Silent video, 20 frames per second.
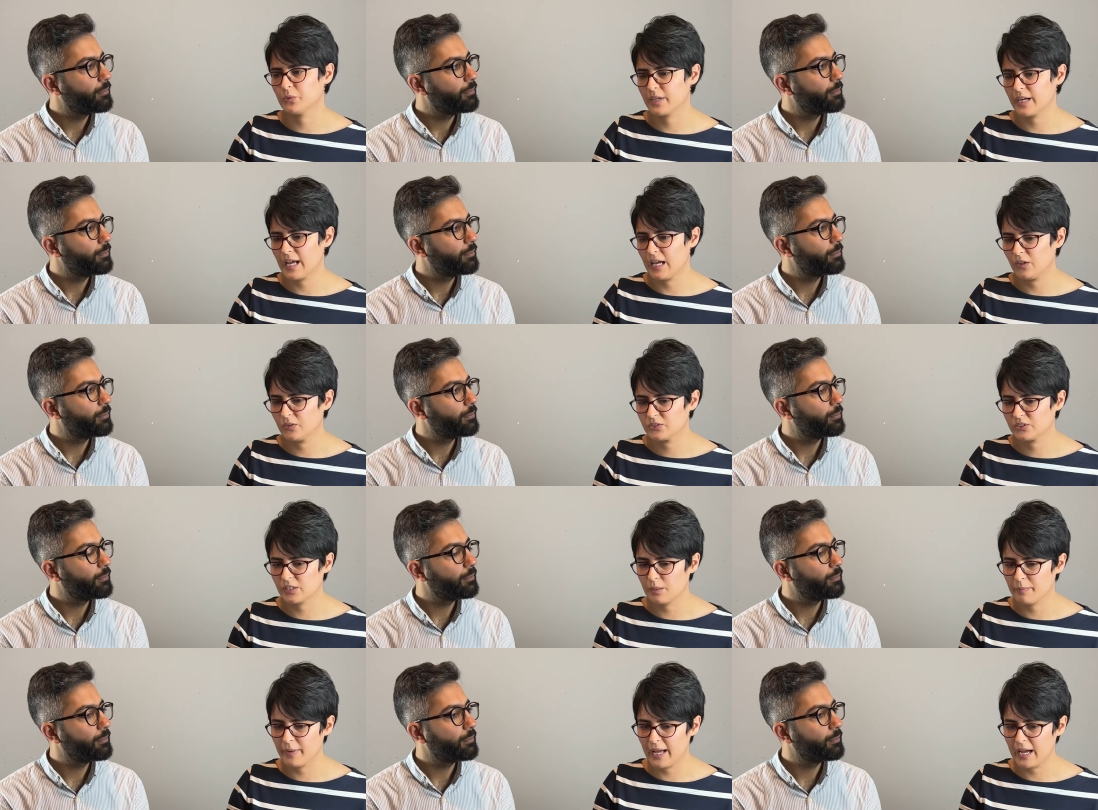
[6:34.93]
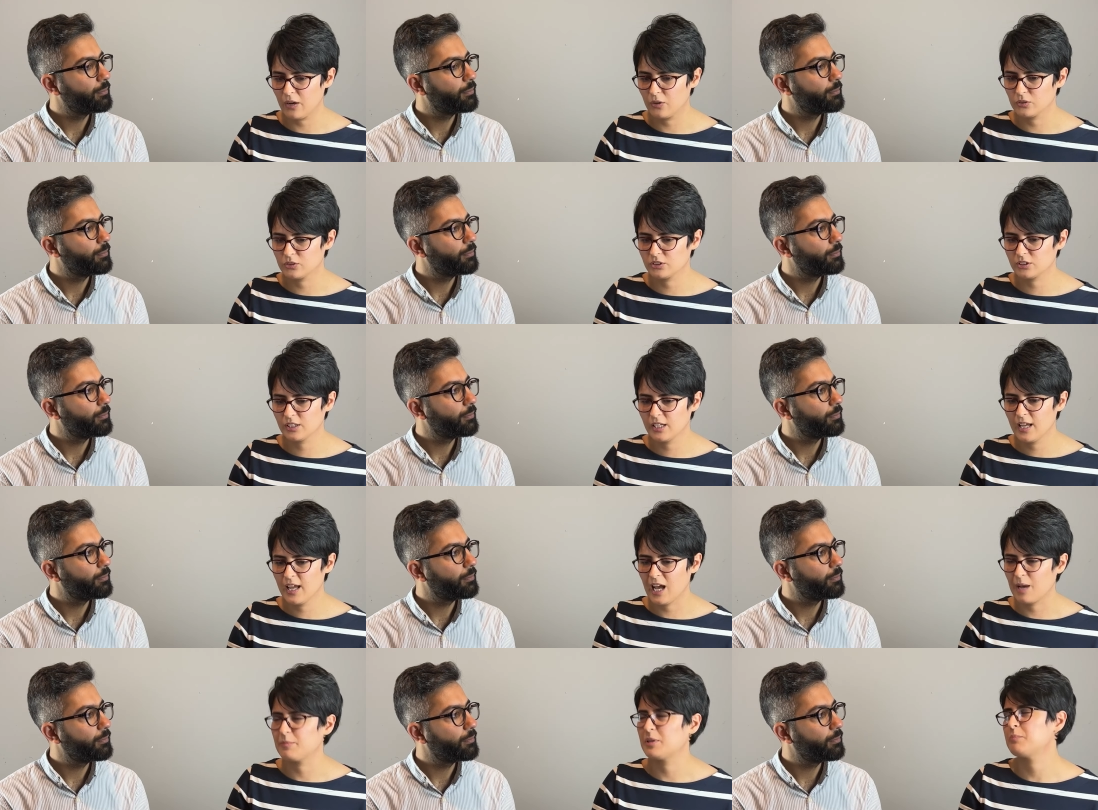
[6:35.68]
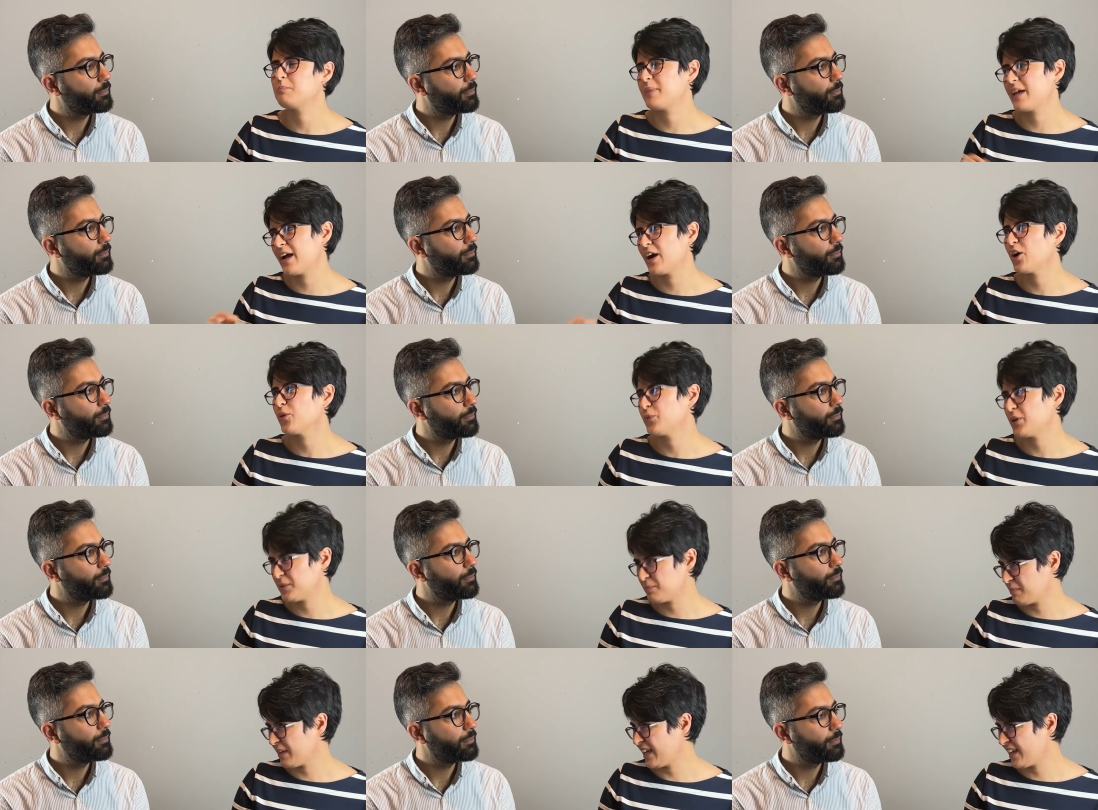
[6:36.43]
Speaker 1: else about. I mean, bear
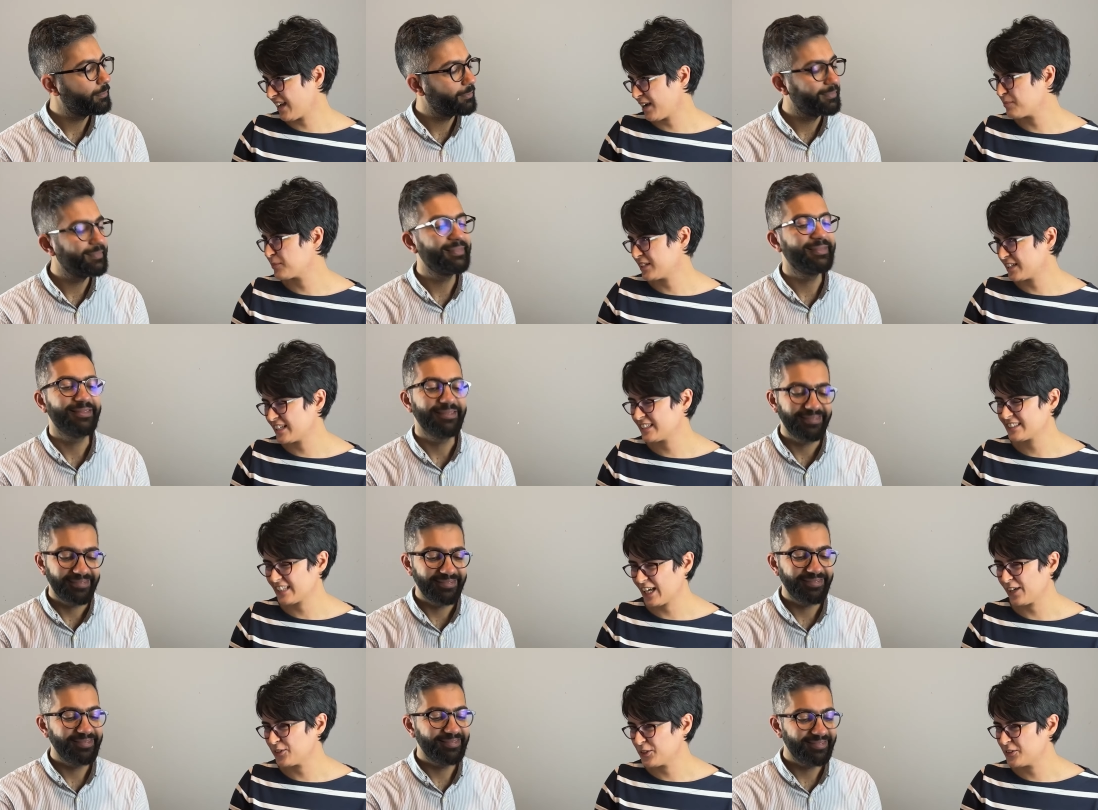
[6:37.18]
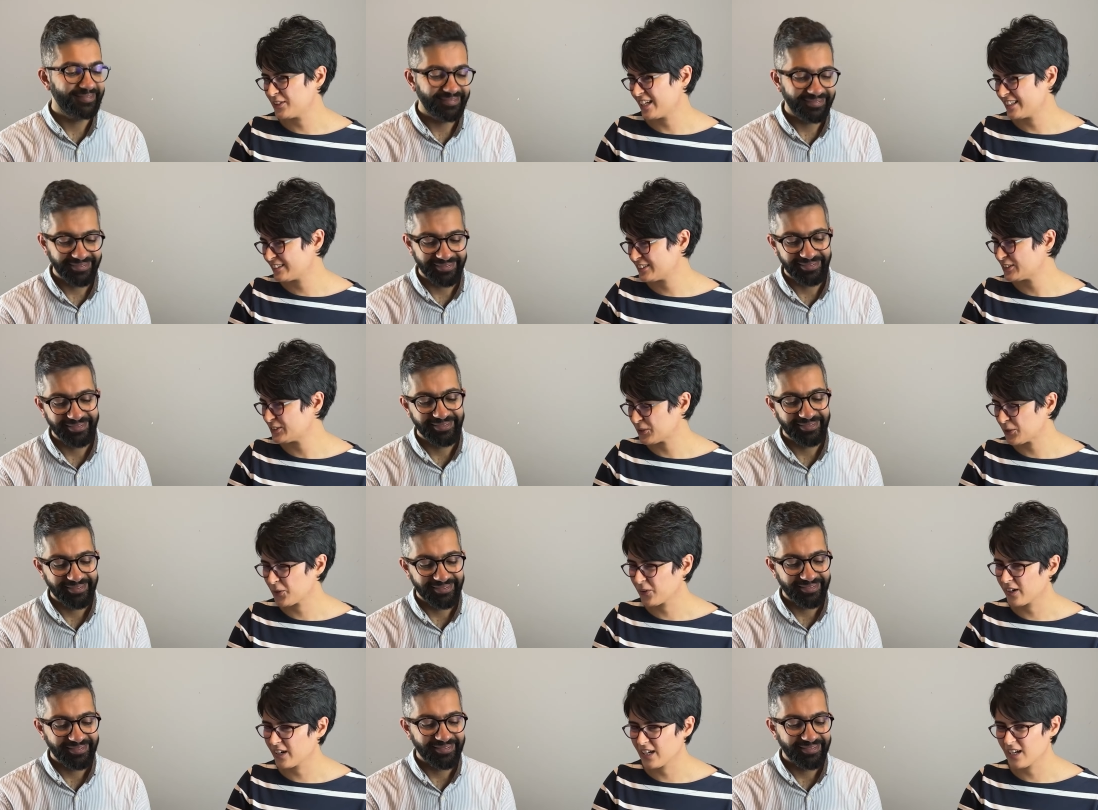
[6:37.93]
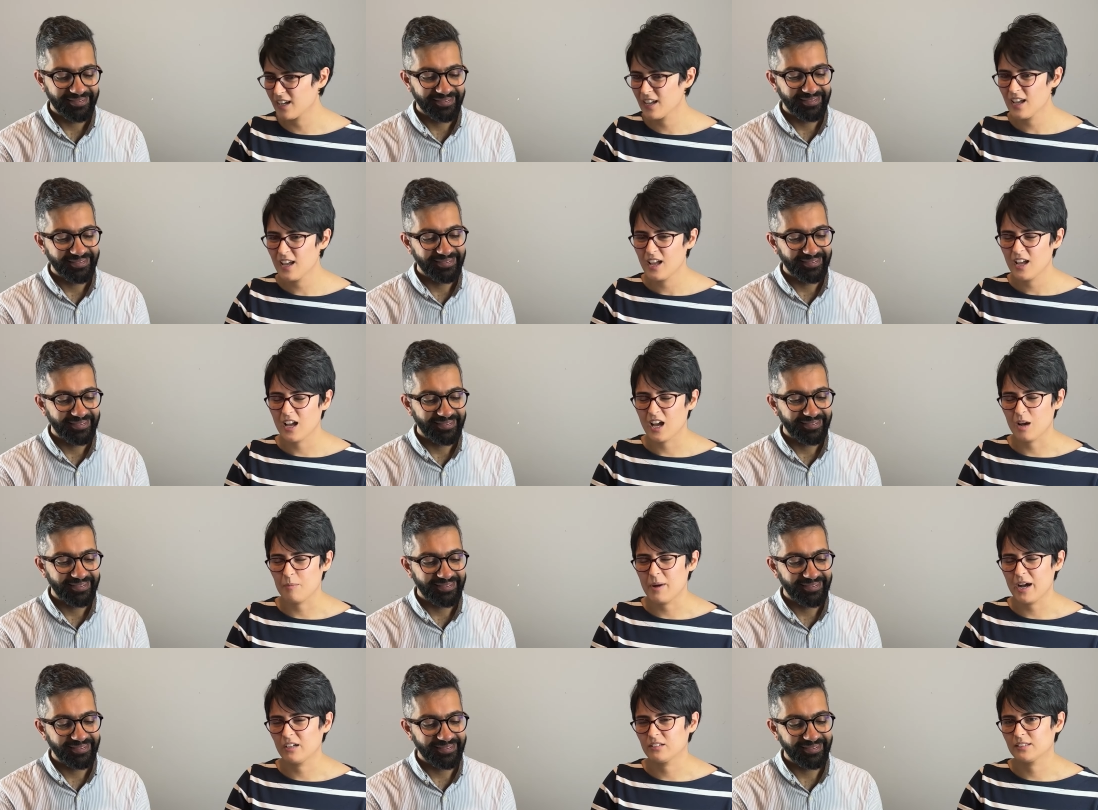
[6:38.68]
with me. I'm going to tell you that story
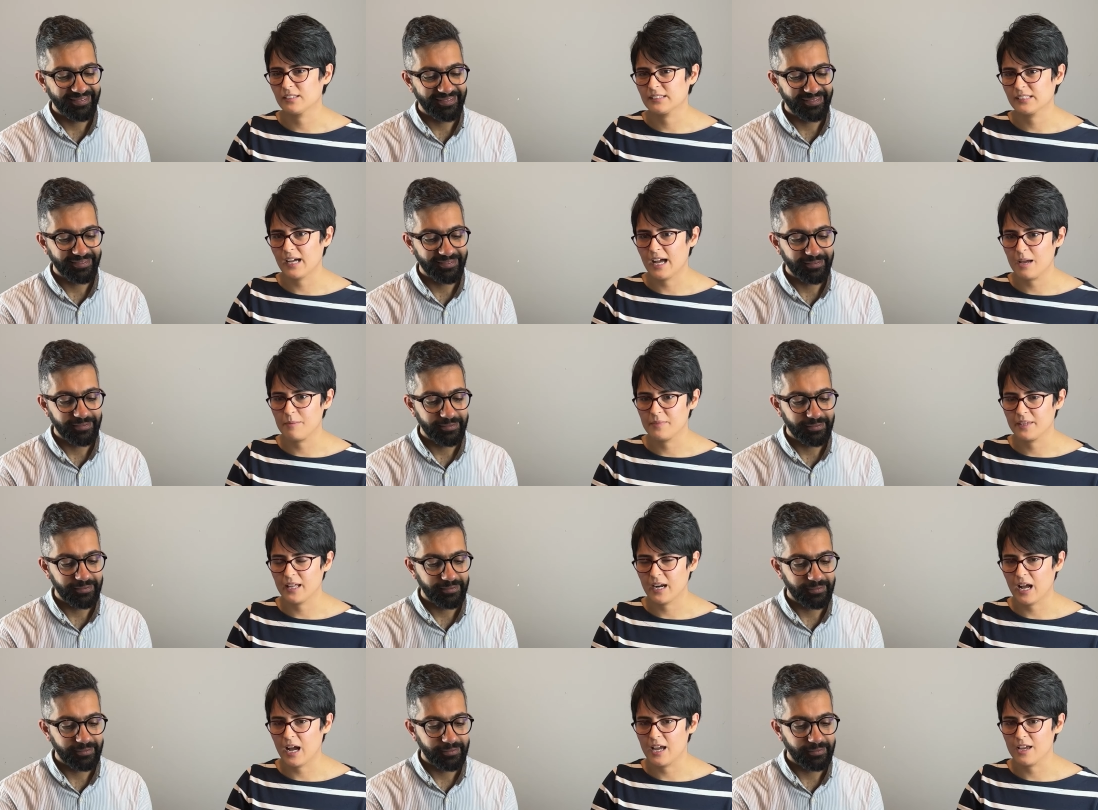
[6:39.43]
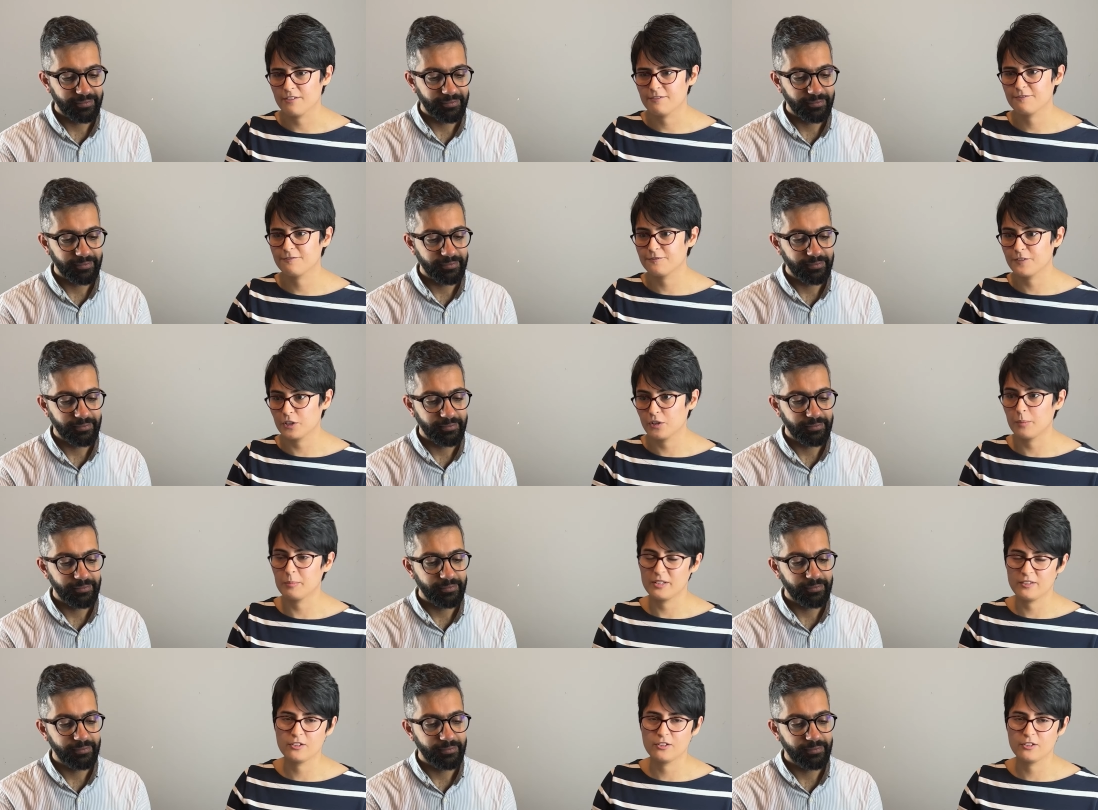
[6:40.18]
about the time that I, I mean, the